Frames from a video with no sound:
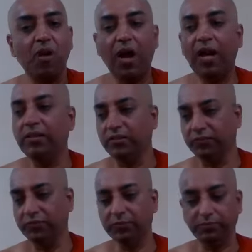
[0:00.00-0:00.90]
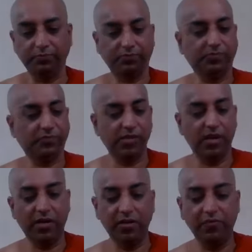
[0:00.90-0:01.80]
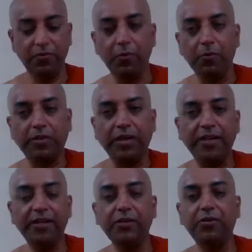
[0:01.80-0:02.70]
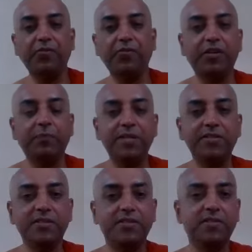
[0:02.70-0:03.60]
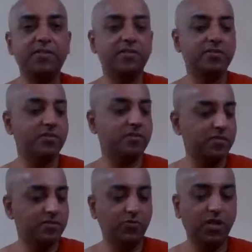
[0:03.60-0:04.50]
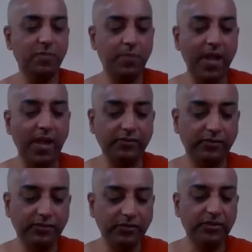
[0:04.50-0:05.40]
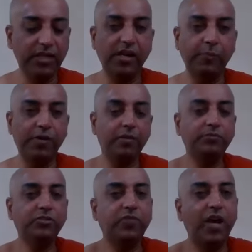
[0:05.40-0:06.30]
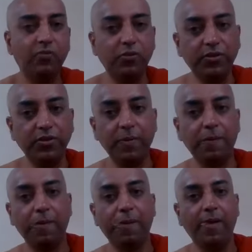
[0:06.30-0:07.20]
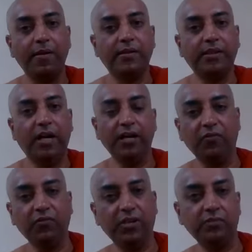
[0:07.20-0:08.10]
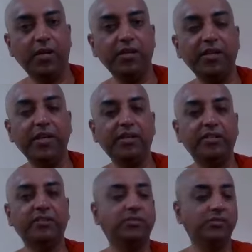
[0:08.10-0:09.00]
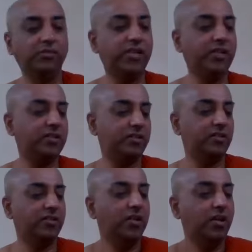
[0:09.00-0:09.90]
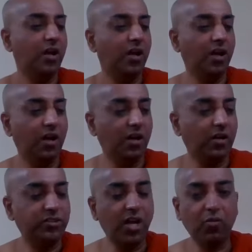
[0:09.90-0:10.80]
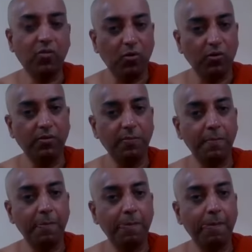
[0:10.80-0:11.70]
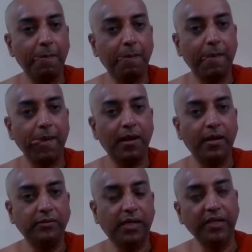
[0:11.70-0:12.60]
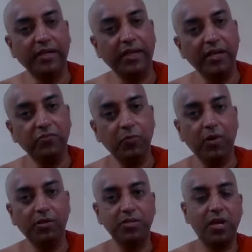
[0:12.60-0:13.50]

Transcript: And if you cut it into different pieces, this wooden plank, then it becomes firewood. And after burning it, you'll get charcoal. And again, if you burn the